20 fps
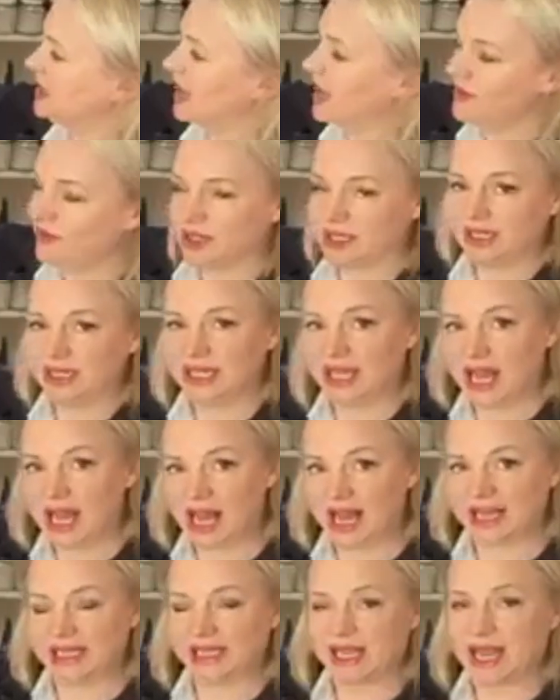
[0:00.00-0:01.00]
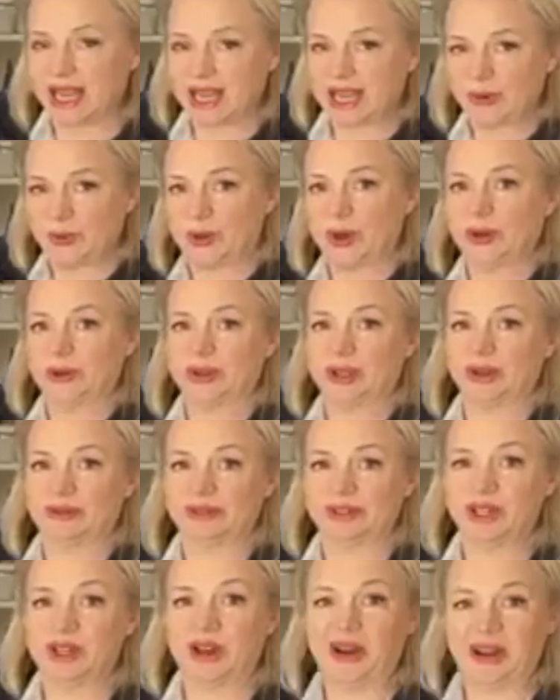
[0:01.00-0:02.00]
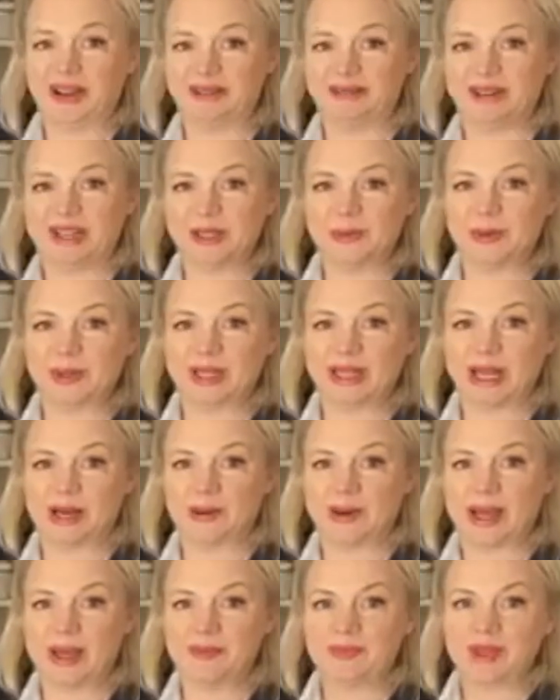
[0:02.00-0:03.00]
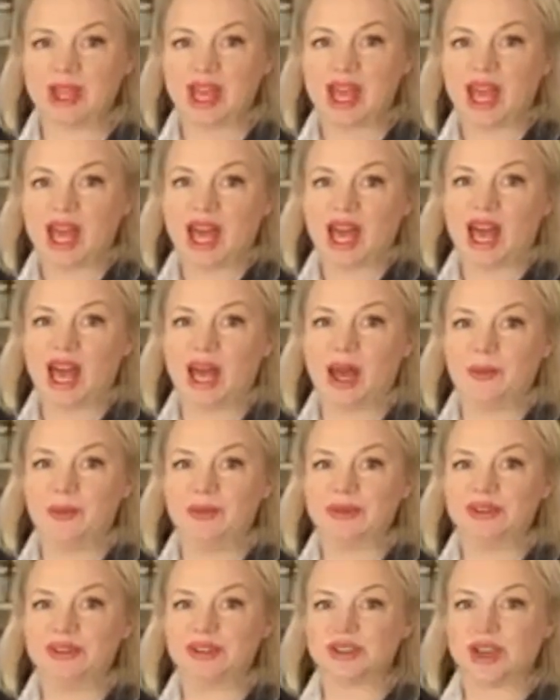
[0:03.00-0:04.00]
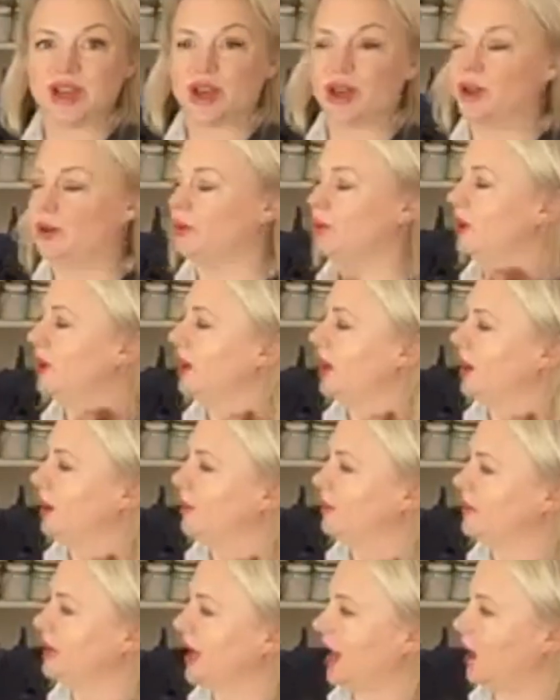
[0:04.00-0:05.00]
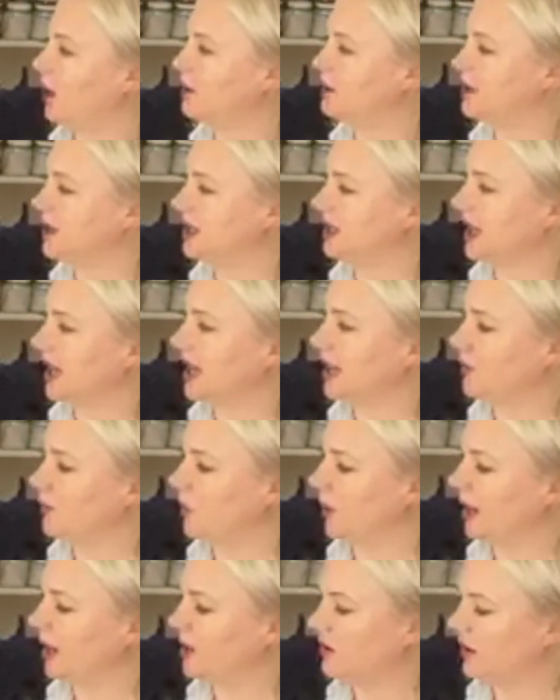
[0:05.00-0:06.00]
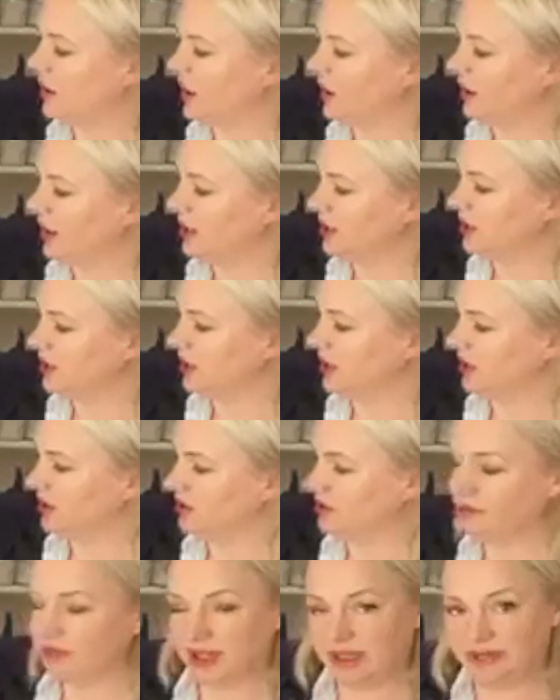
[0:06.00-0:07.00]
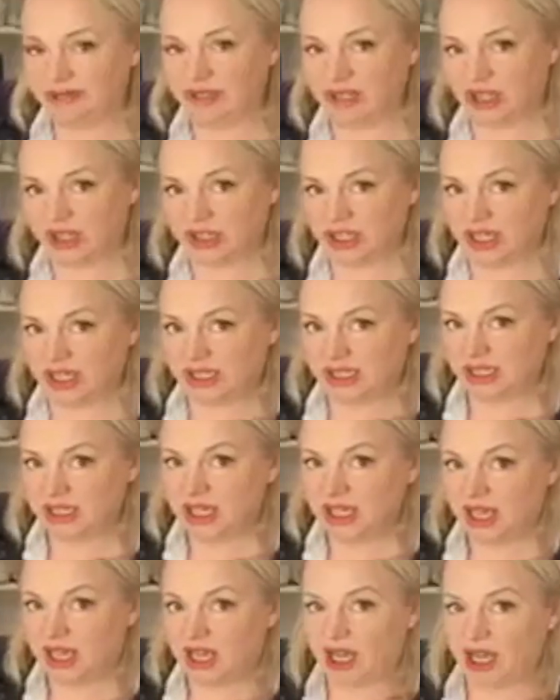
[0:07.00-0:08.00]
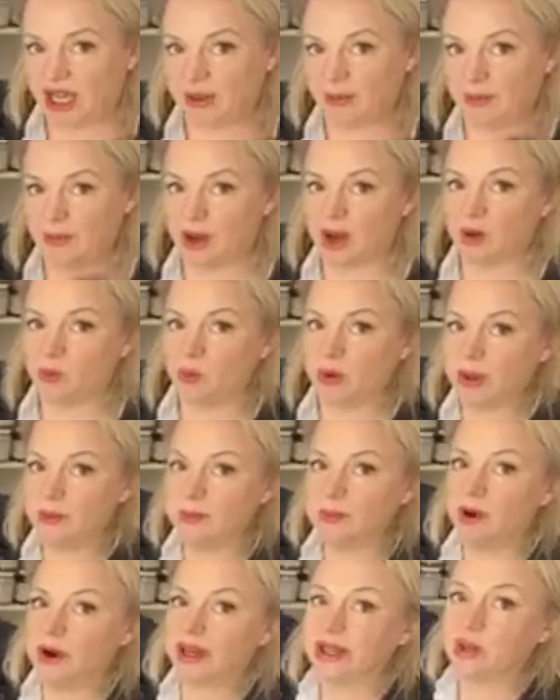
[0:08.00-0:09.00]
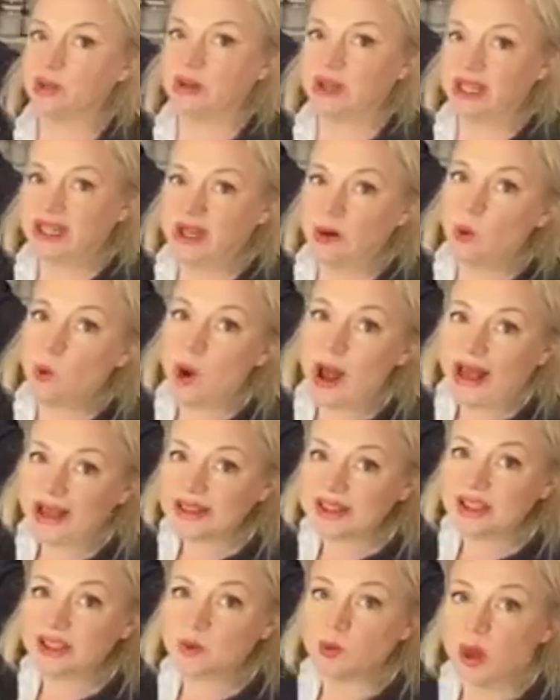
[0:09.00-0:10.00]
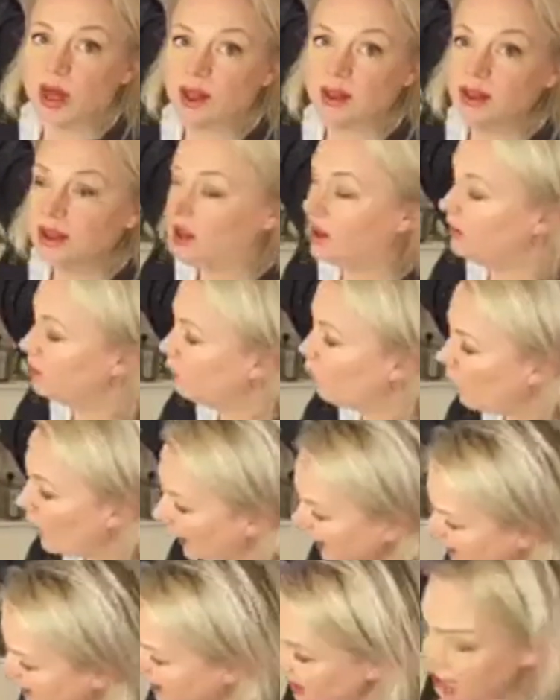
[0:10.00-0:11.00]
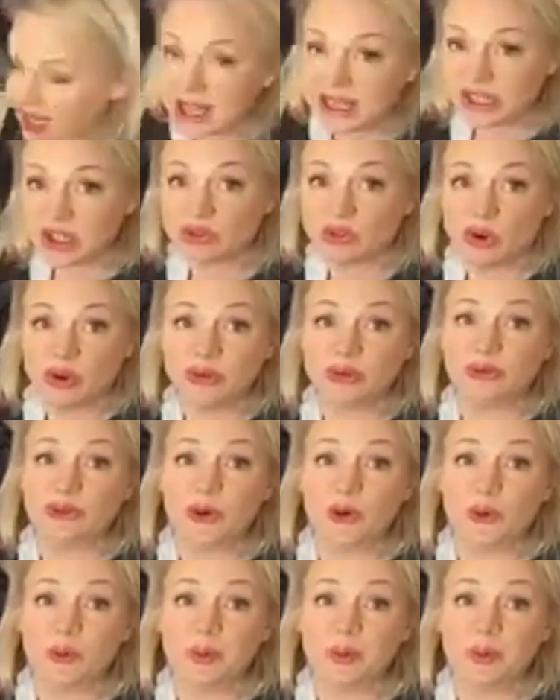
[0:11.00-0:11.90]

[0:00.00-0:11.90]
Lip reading: evidently had a well-loved life, let's put it that way. Yeah, today we are going to refinish it. We might not get it waxed as well. I've whacked the heater on full